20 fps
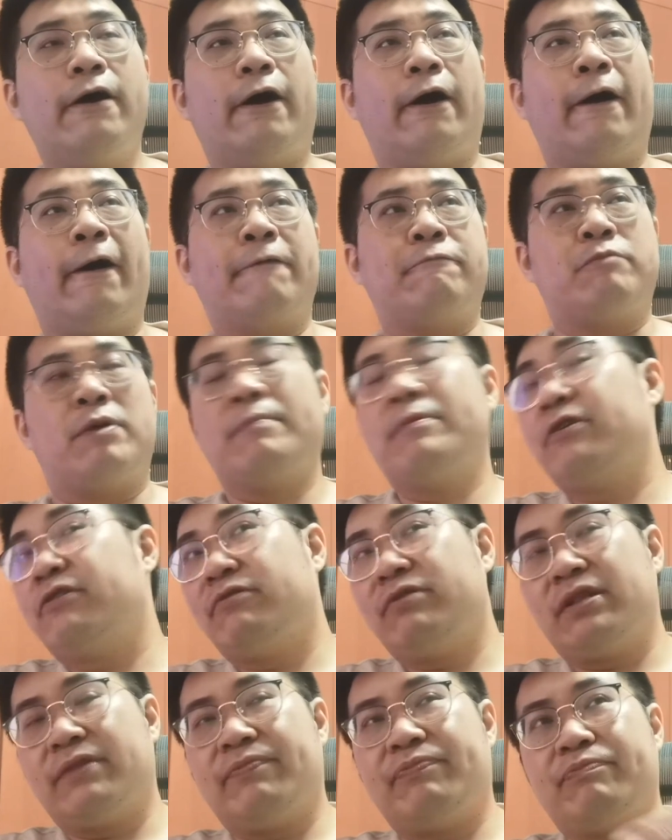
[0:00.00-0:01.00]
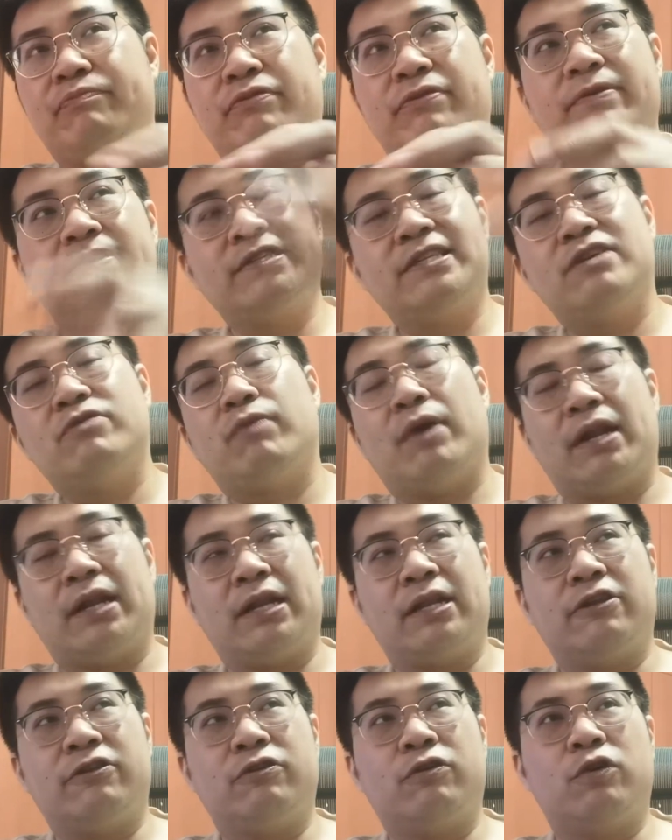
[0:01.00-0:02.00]
remember previously
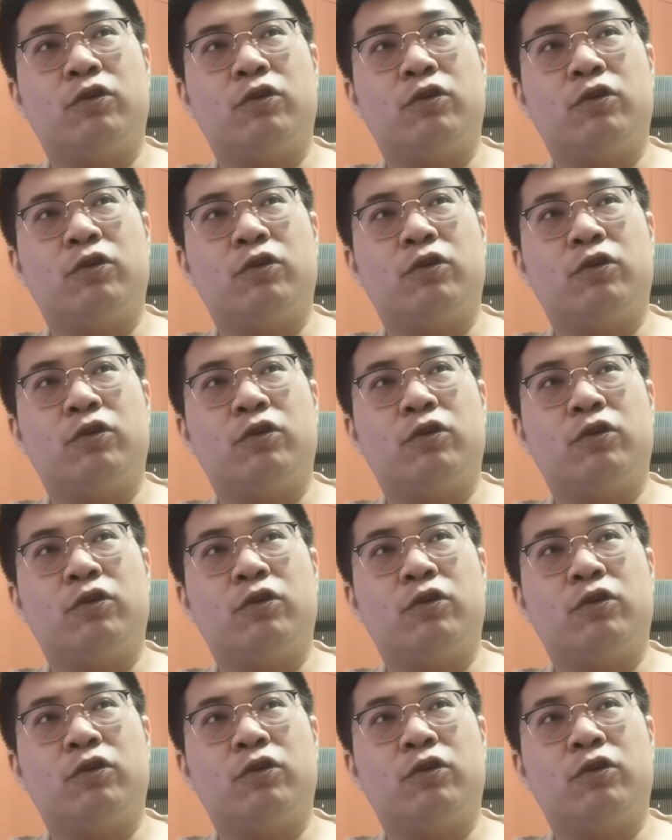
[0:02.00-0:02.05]
when